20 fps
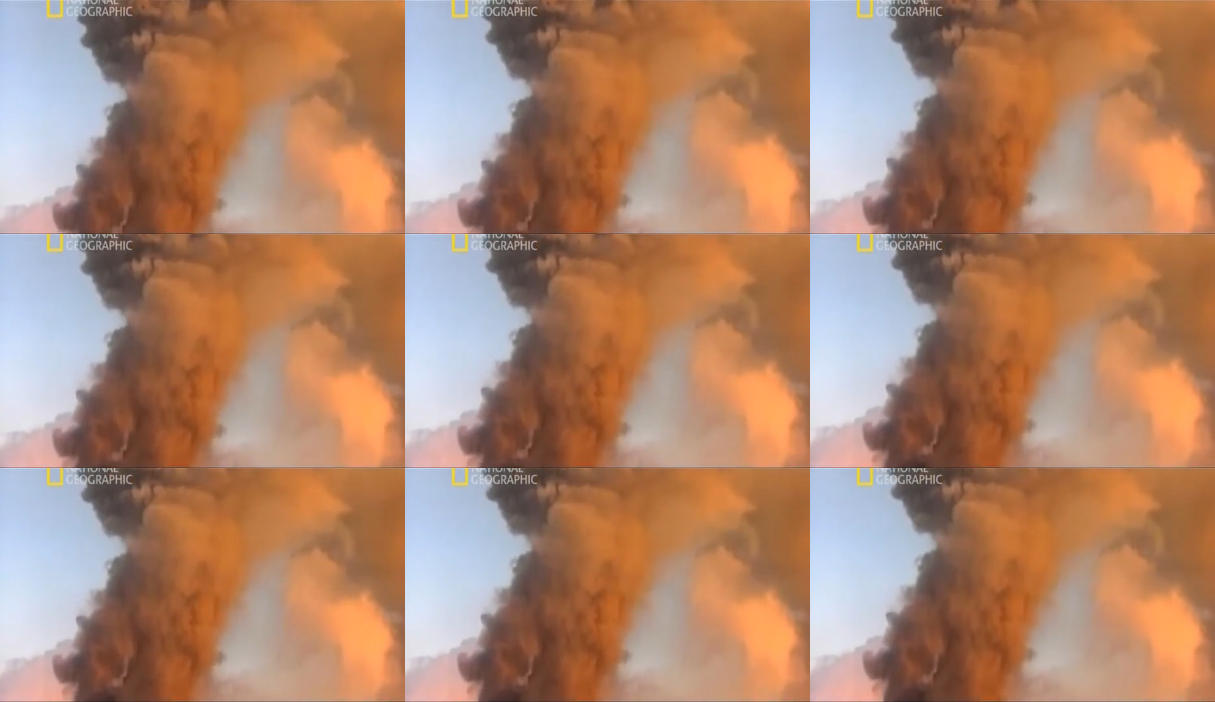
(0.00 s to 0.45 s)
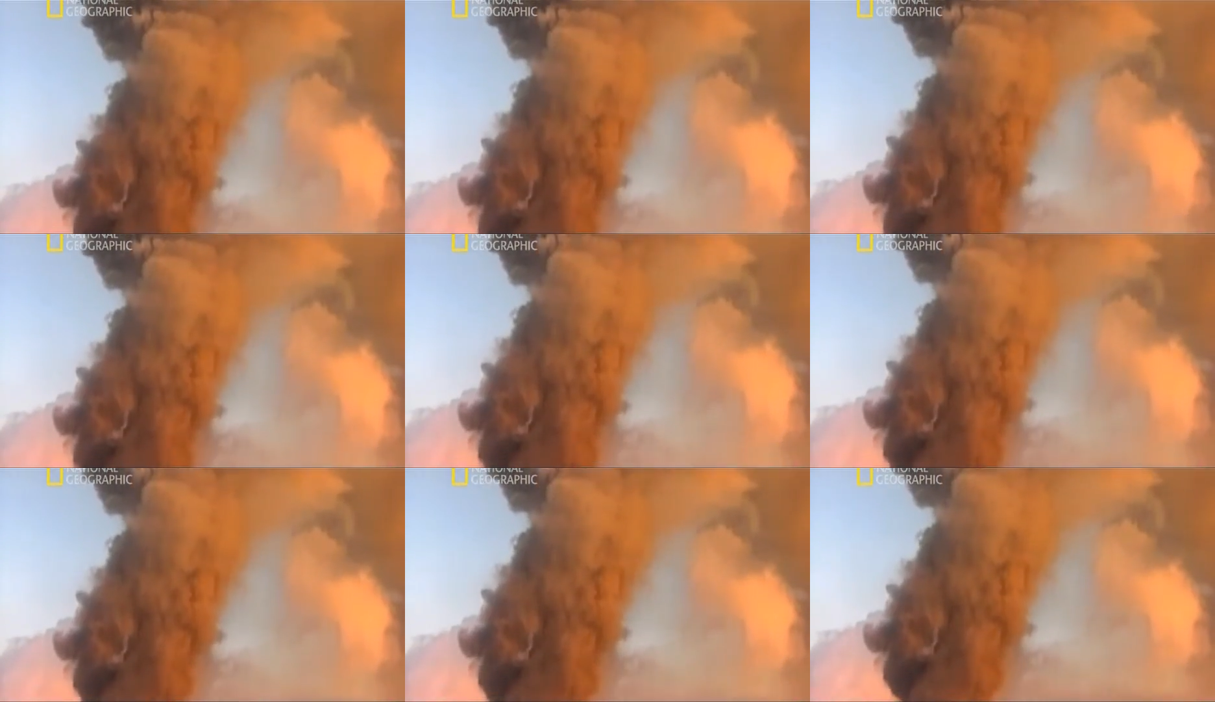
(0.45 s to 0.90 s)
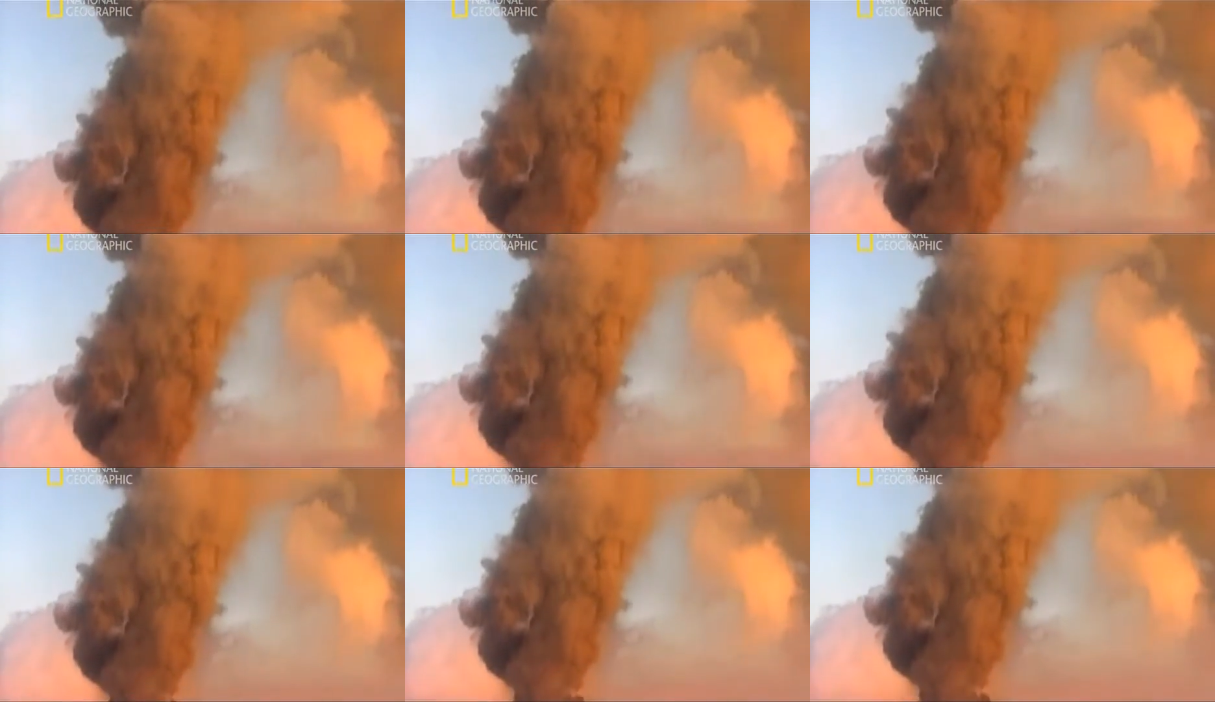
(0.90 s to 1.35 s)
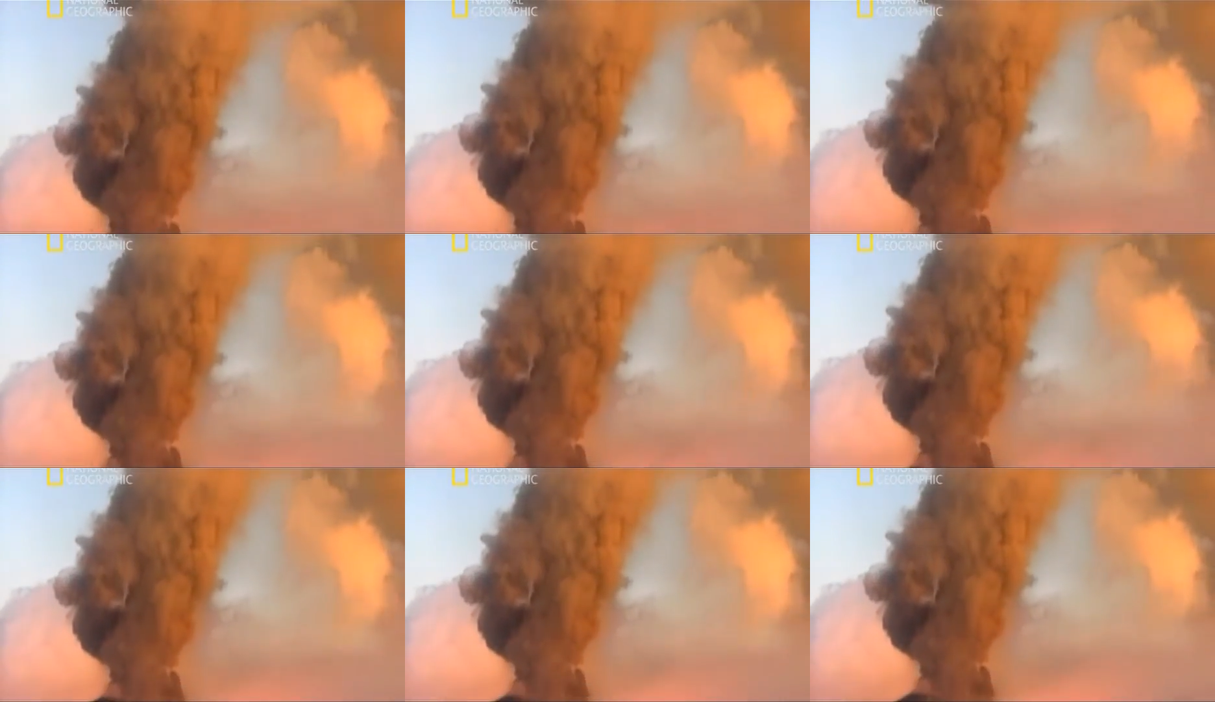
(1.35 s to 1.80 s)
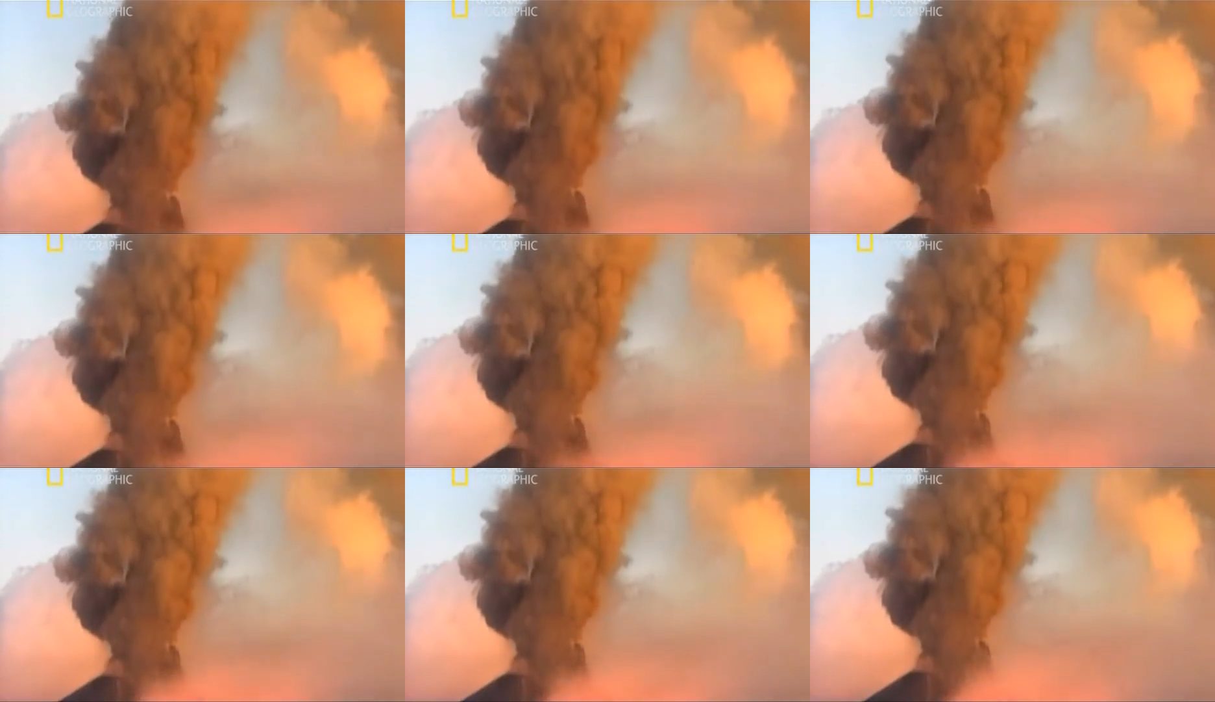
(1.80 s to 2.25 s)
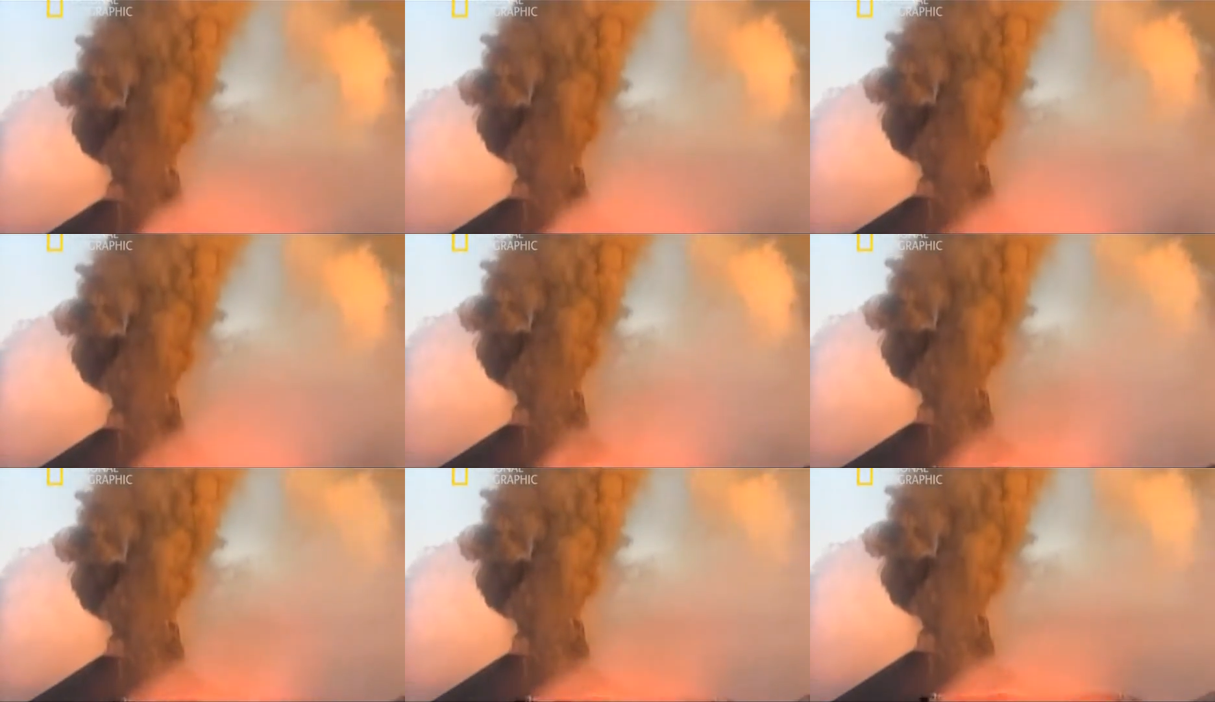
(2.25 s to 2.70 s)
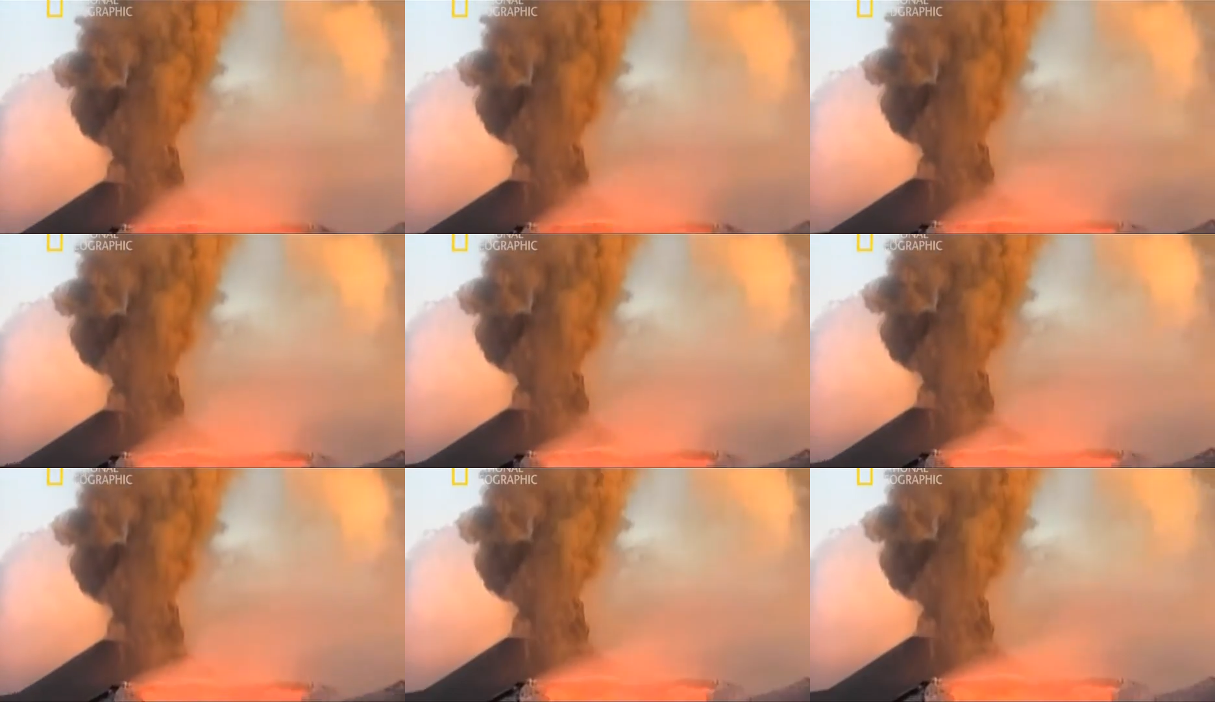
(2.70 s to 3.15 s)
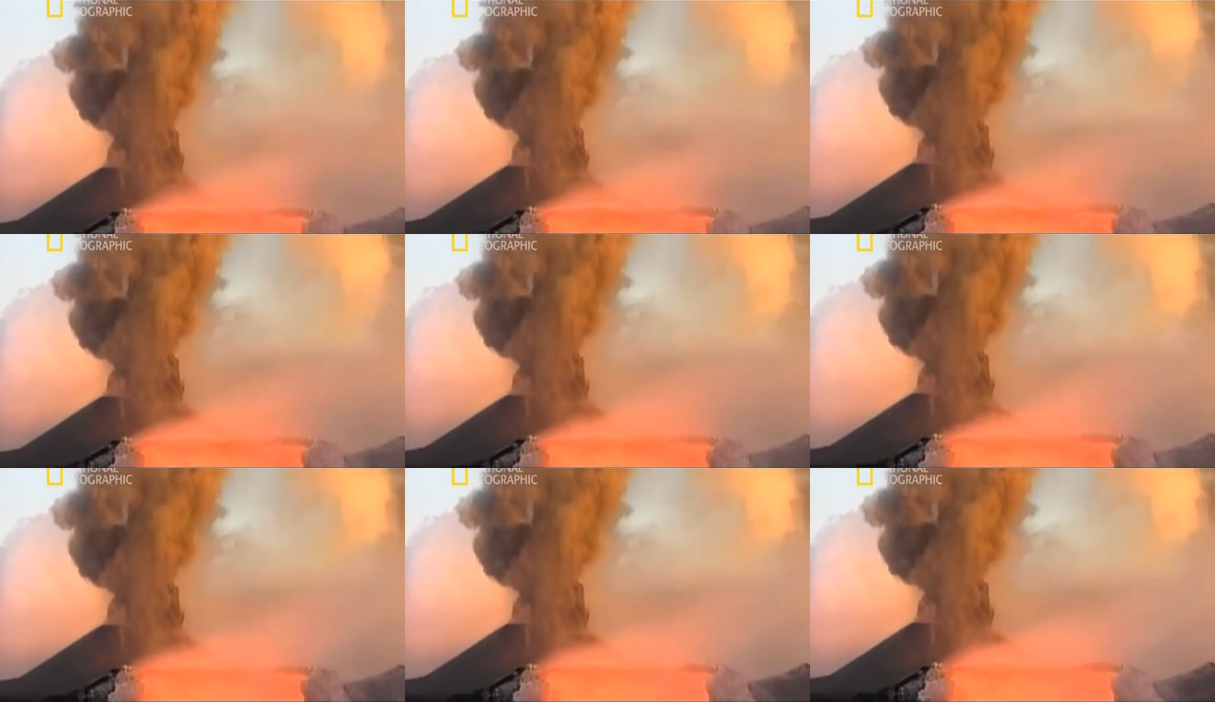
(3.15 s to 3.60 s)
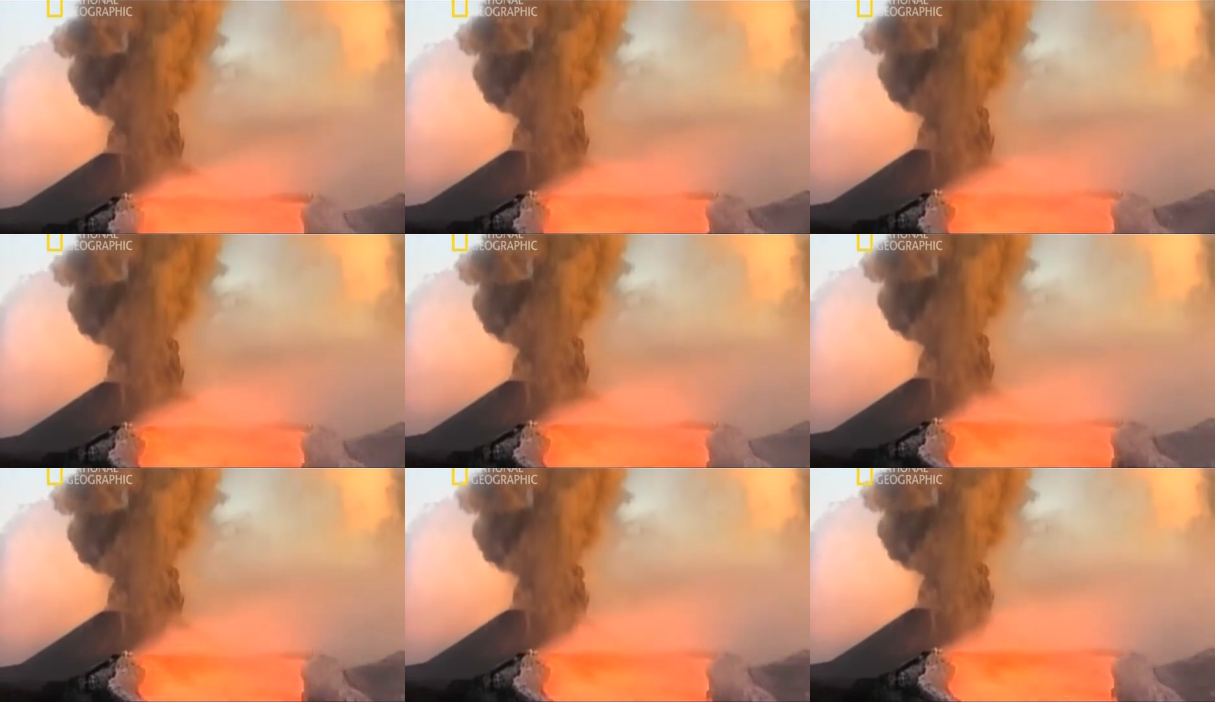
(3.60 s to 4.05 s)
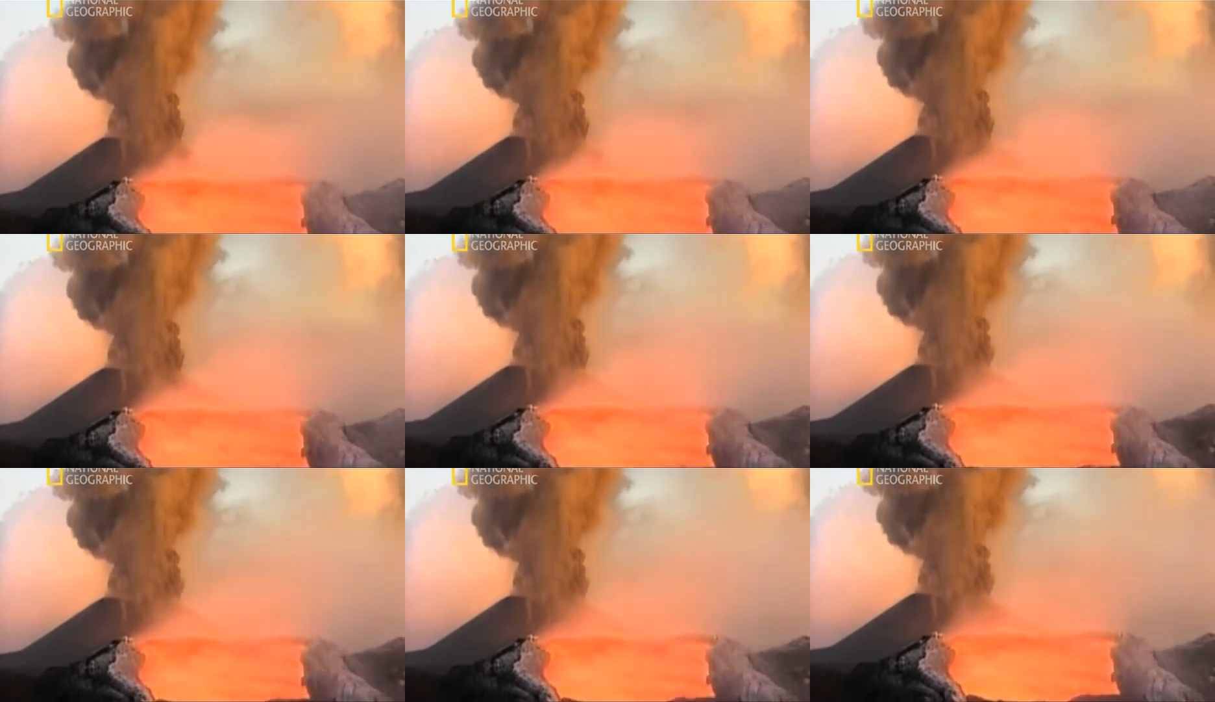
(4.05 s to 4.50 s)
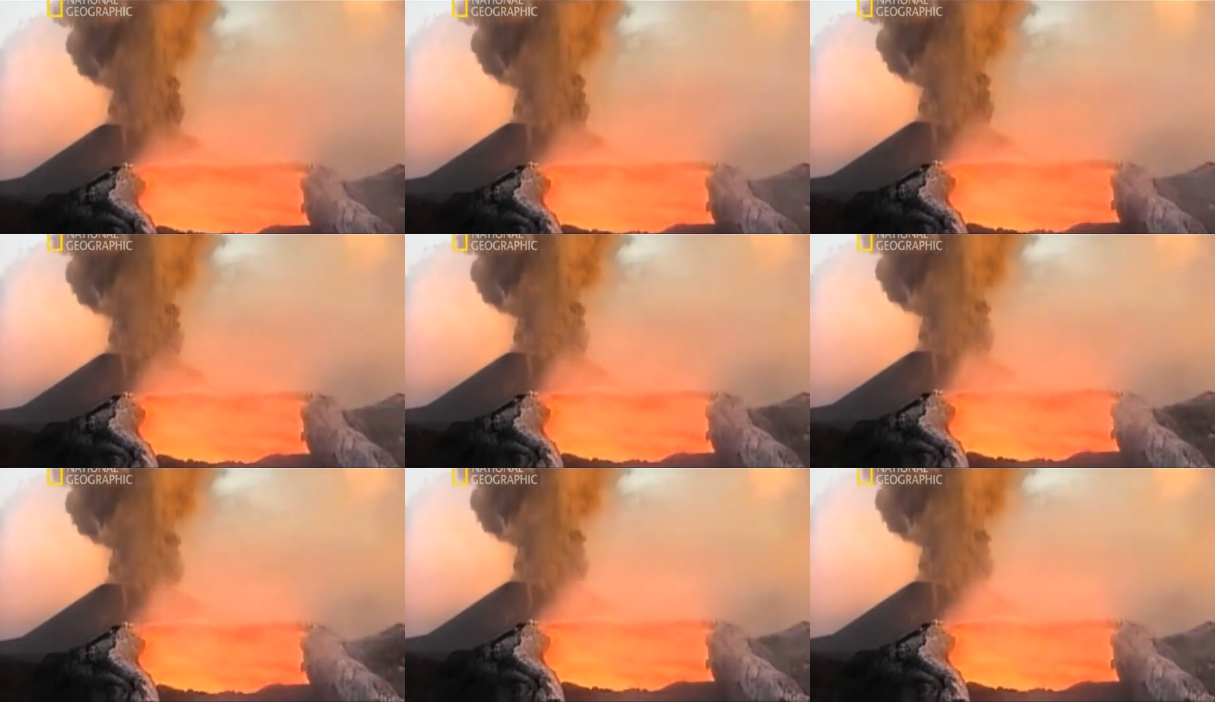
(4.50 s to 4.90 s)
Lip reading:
Nobody's mouth can be seen.